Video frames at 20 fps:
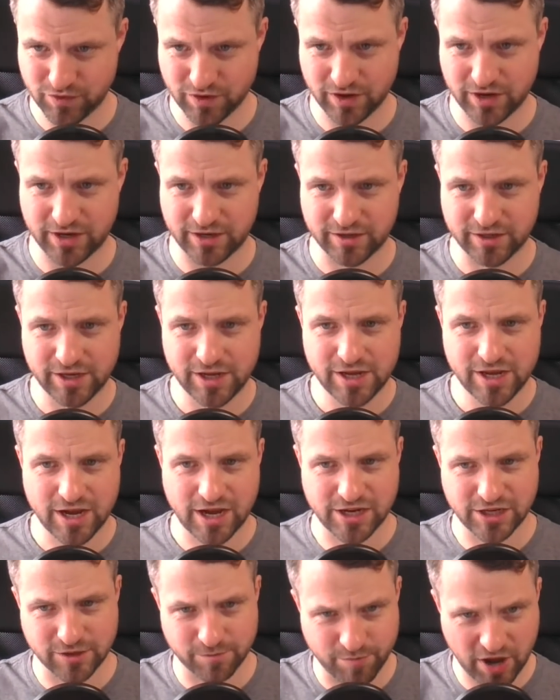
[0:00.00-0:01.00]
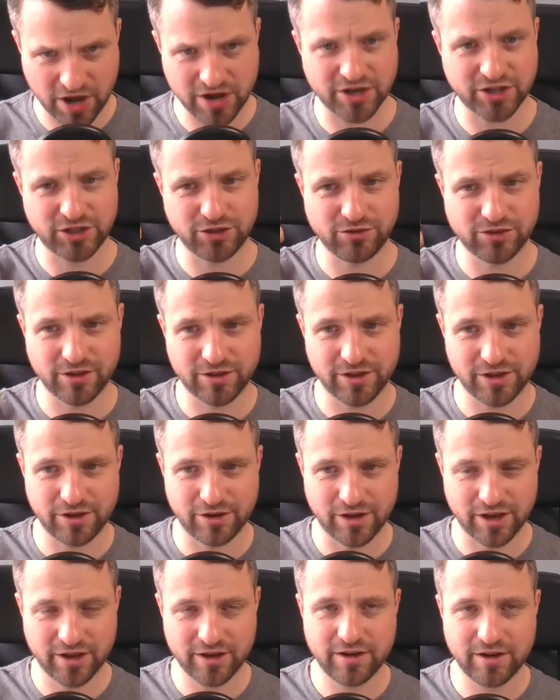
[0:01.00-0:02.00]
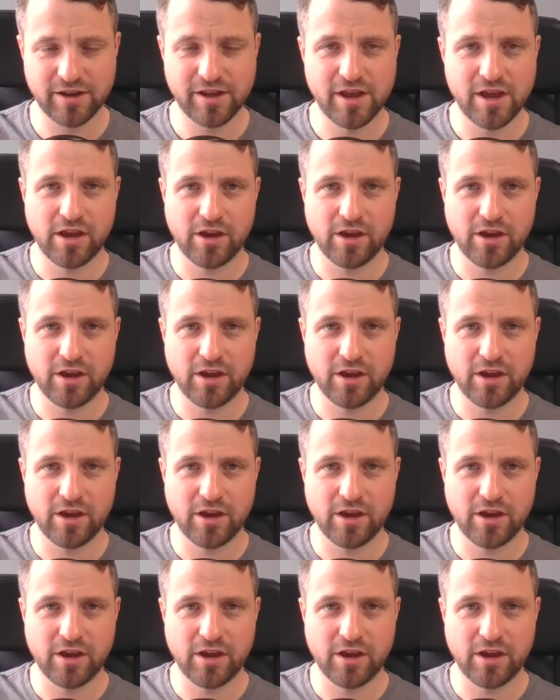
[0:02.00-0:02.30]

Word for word: ah, I need to punish you so that you learn.